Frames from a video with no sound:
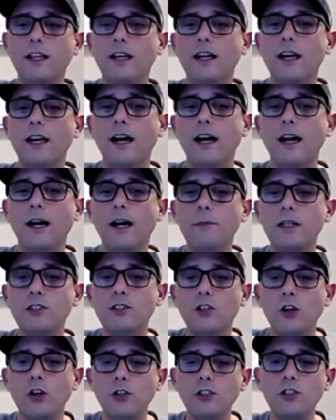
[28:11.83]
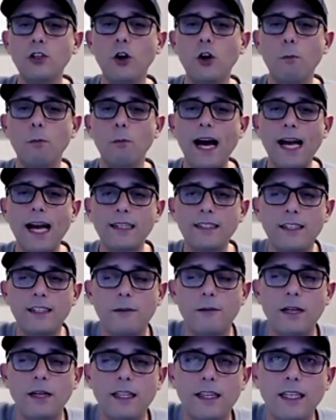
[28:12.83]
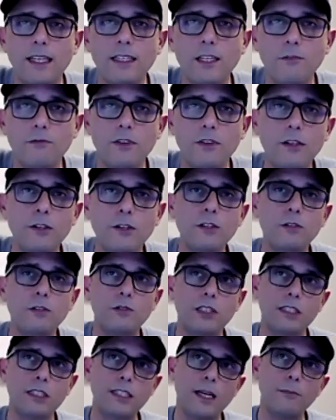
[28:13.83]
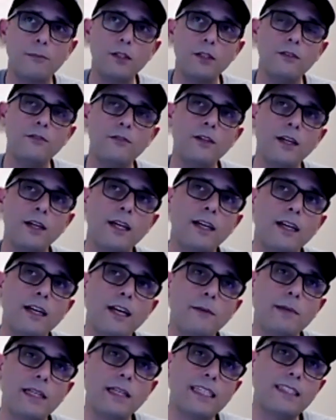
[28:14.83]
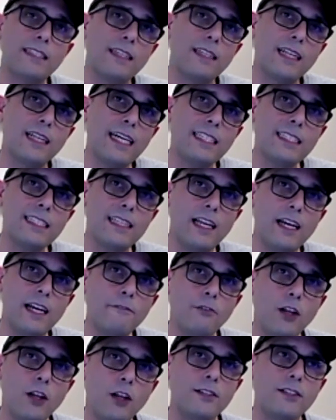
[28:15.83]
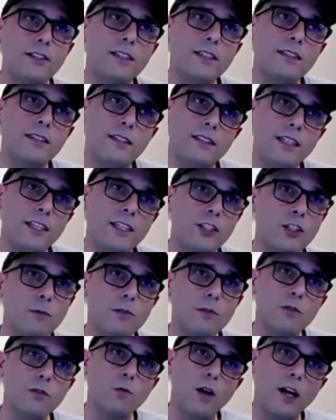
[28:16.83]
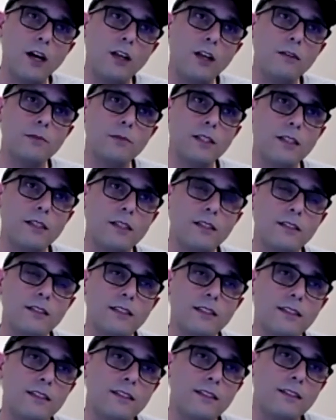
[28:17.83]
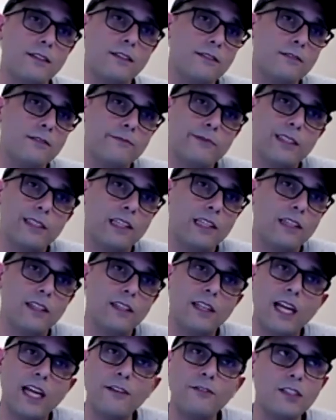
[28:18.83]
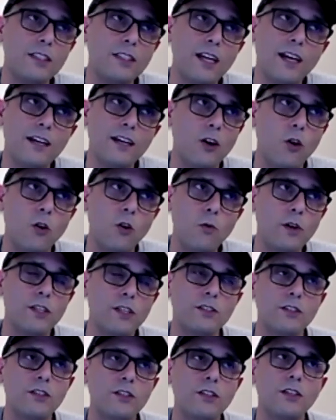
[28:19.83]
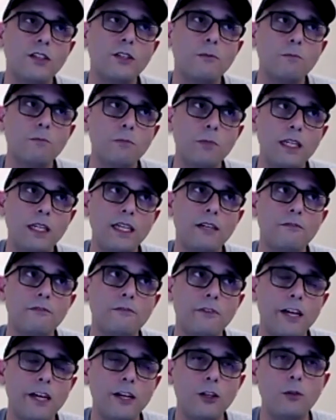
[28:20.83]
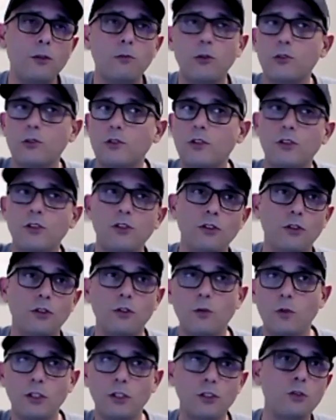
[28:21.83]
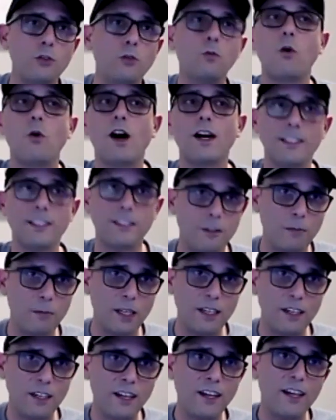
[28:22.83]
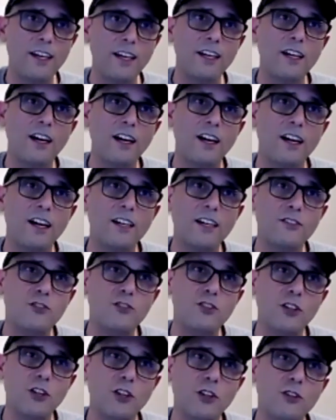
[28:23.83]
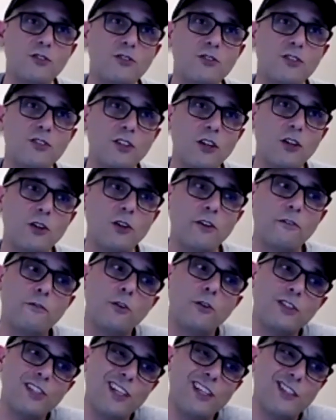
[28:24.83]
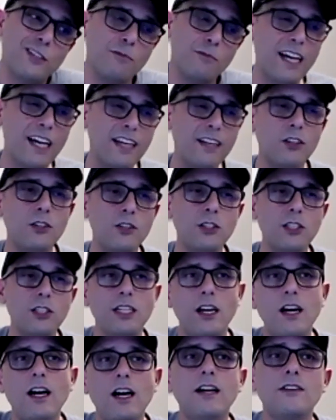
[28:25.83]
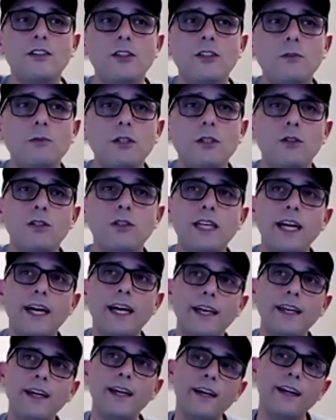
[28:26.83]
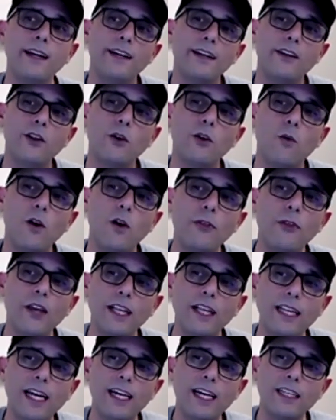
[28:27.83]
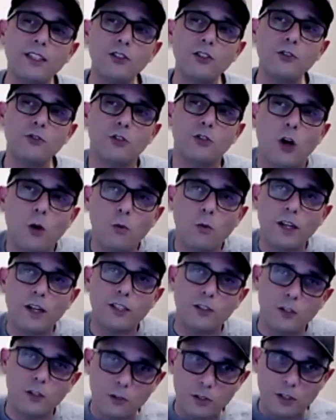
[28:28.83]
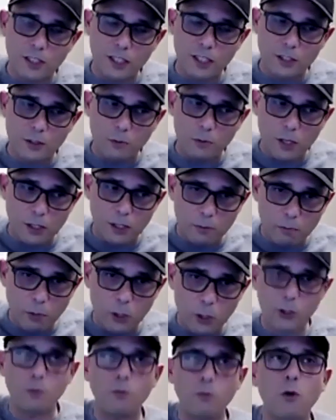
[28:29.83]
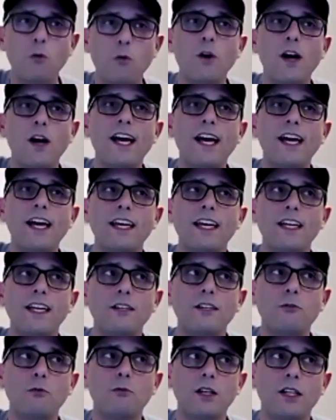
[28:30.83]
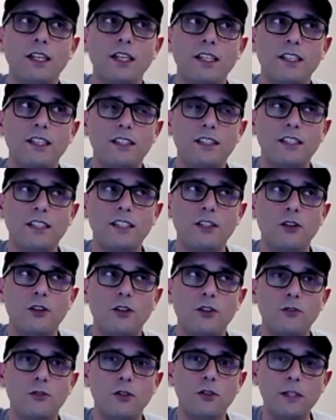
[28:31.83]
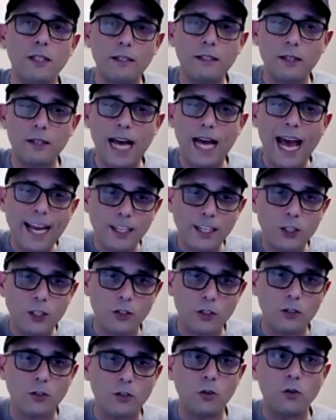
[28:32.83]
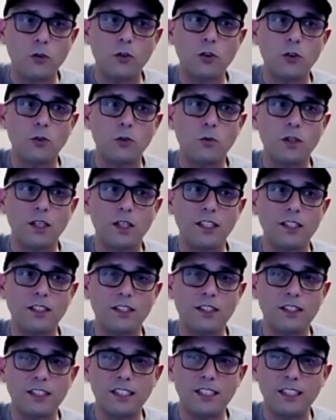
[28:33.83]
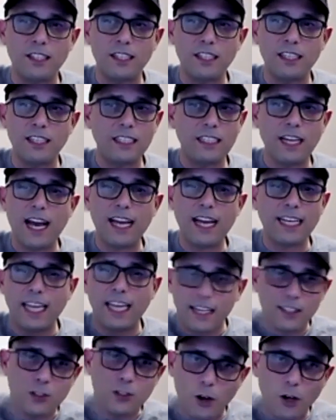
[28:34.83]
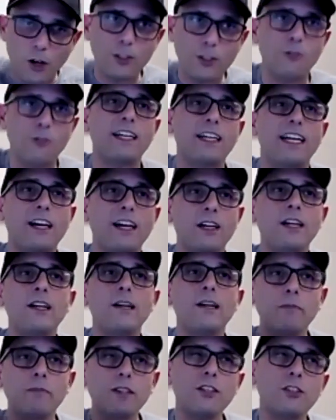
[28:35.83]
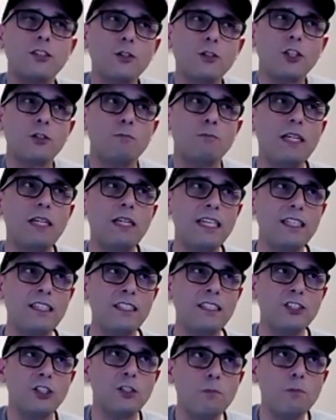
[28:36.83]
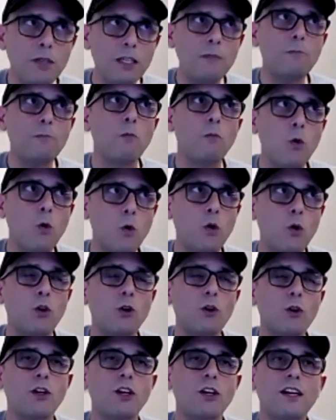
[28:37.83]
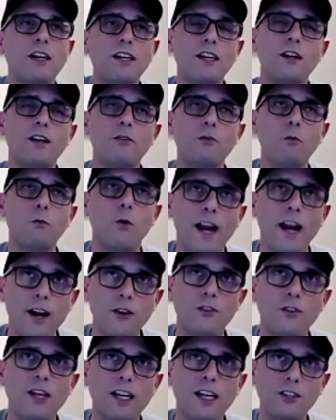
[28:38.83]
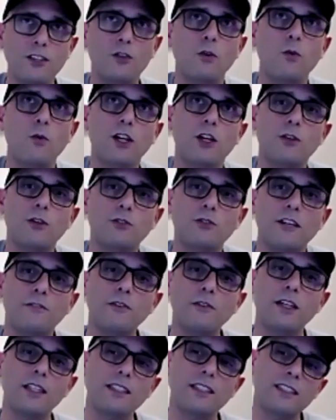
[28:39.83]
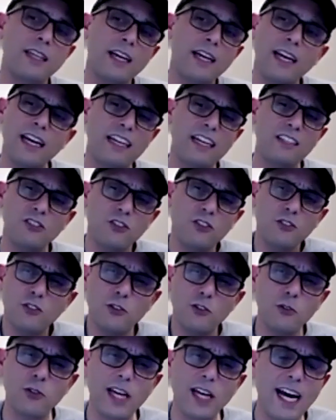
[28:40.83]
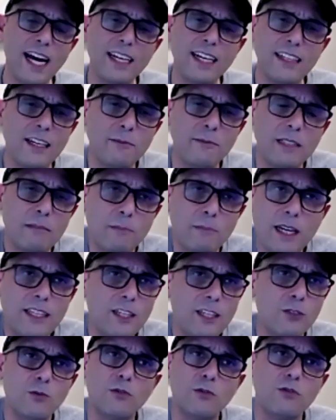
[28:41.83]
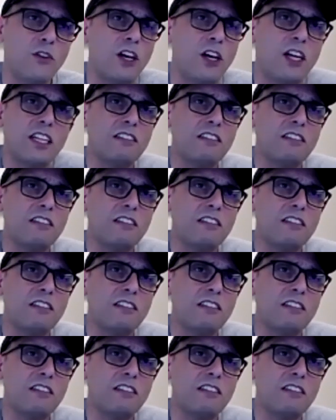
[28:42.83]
Um, as long as you go back to them, I think they're very receptive. I mean, it's a nice life lesson to teach them as well because you know life's not always going to be available to you when you want it to be. Yeah. Uh, so so if you teach them that early on, they'll be okay. You know, the one thing that you don't want to do is is is push them away with you know anger or with yeah, yeah, I can't talk to you right now. Just just be just be more uh, aware that you don't want to hurt their feelings. And as long as you do that, I mean, my kids were fine.